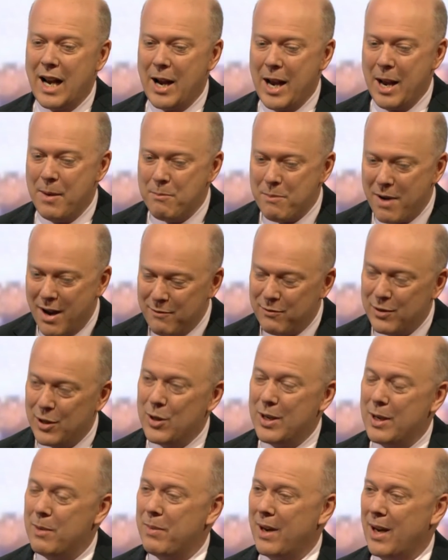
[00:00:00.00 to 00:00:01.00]
In my view,
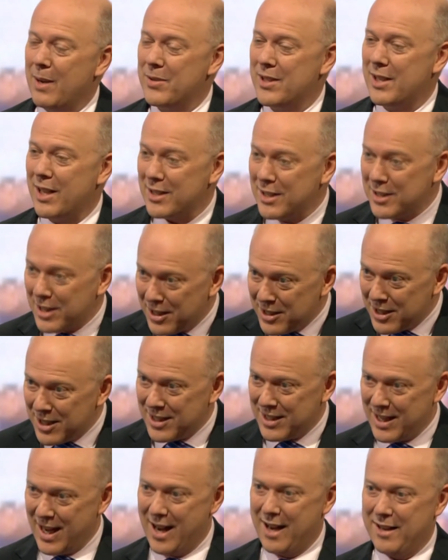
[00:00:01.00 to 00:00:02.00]
he perhaps doesn't
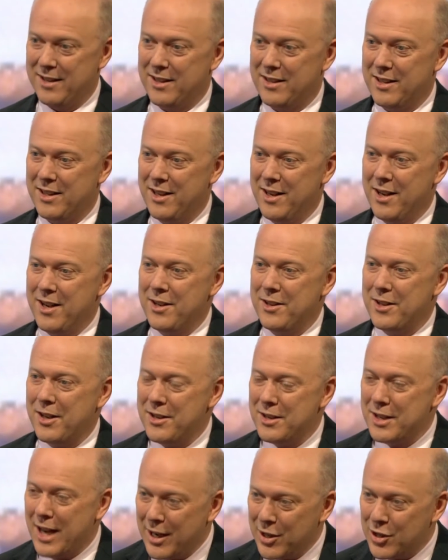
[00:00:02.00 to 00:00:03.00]
understand the
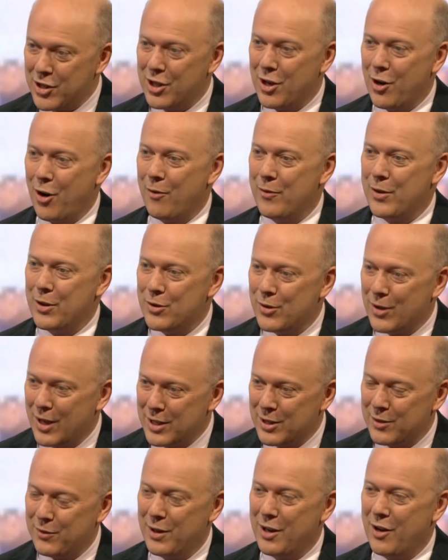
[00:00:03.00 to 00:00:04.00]
nature of the
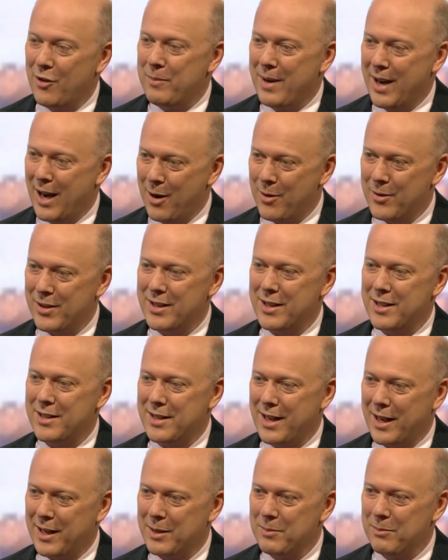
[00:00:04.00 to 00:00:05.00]
transfer of power that has
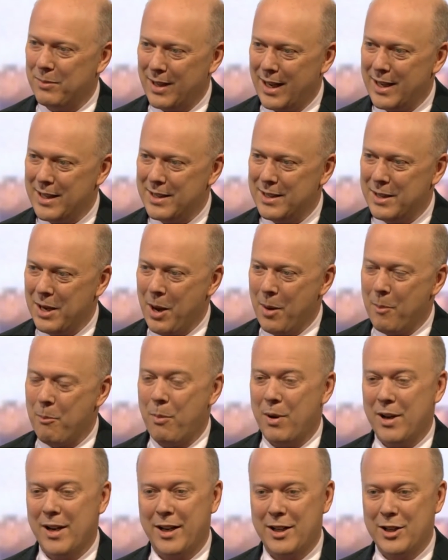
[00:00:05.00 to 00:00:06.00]
taken place.
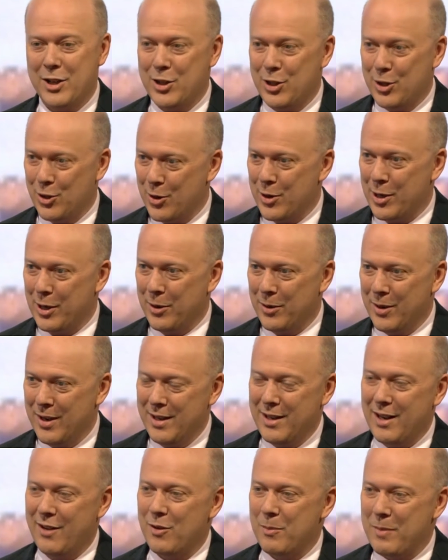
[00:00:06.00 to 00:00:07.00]
But I can assure you,
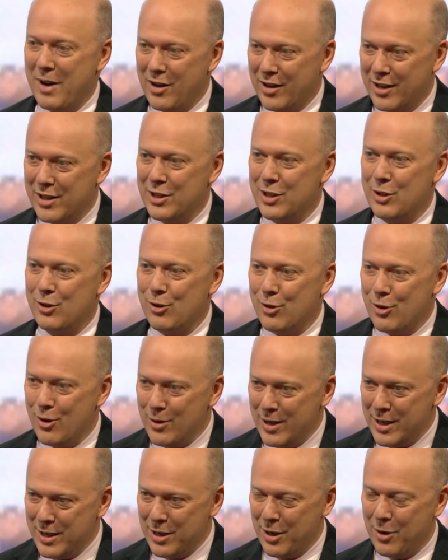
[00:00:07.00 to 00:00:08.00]
if Americans
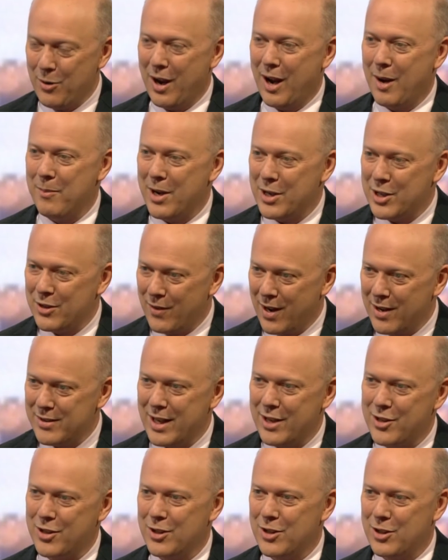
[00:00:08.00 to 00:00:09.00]
truly knew how much of our
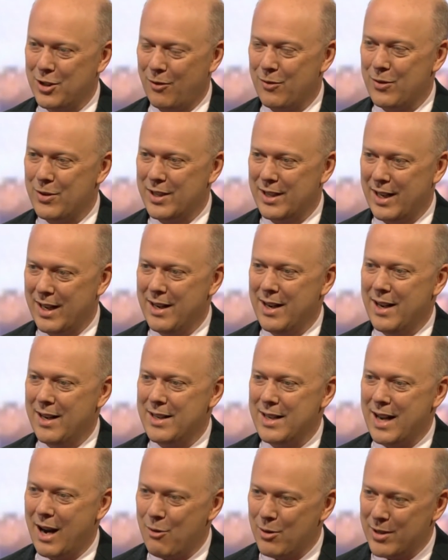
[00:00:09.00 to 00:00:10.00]
national sovereignty
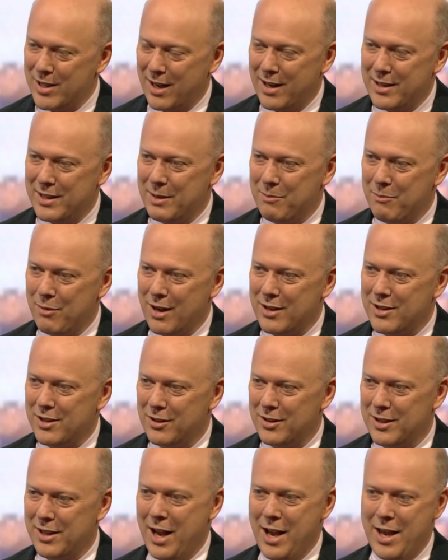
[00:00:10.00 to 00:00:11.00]
now resided in
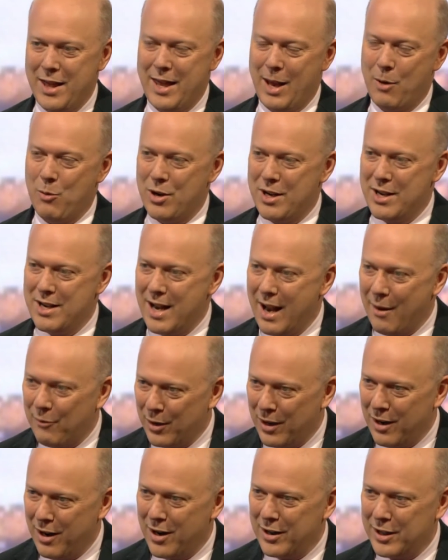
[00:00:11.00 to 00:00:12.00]
Brussels, they would
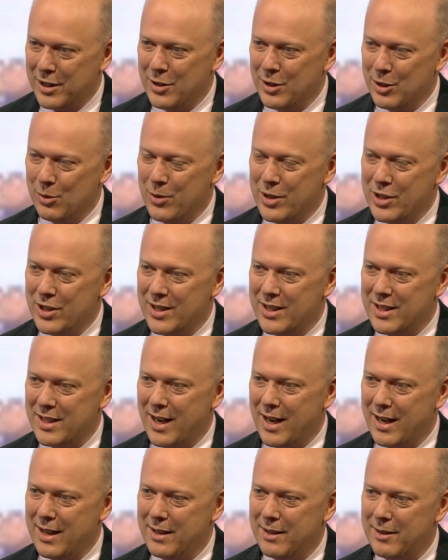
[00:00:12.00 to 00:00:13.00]
never argue that we should
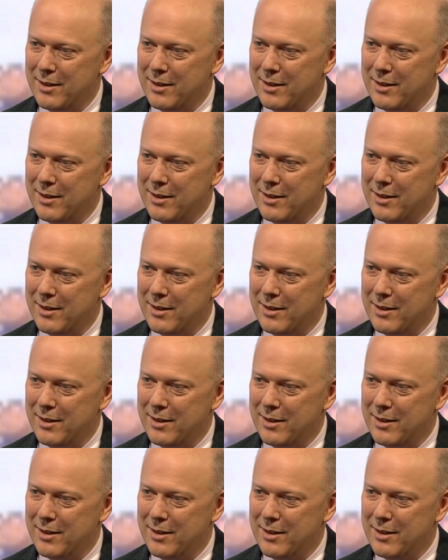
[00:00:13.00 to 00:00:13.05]
stay.